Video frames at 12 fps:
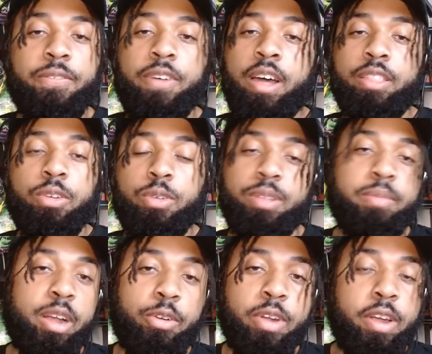my
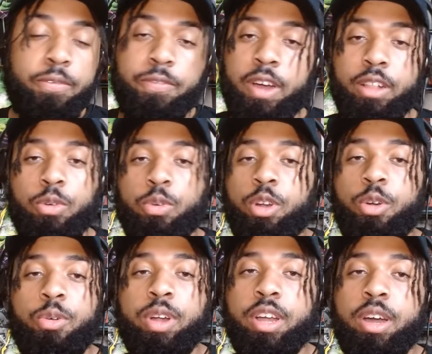father and my grandfather
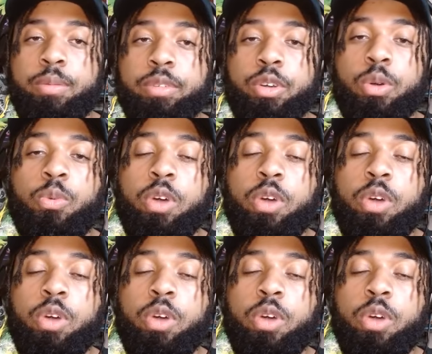were growing up,